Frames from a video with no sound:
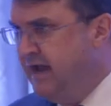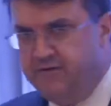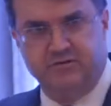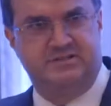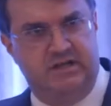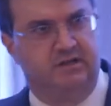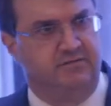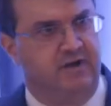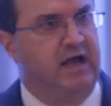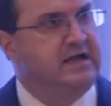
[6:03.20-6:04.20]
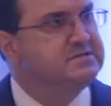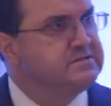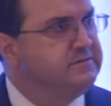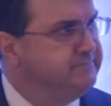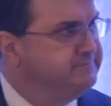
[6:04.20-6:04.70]
ever
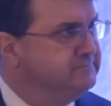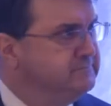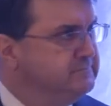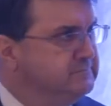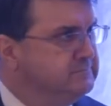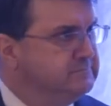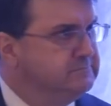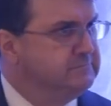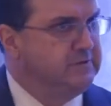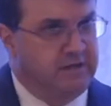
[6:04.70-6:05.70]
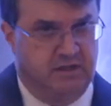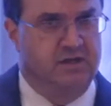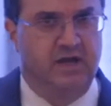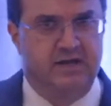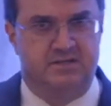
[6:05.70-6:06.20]
televised in the
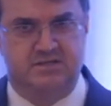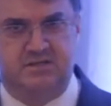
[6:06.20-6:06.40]
United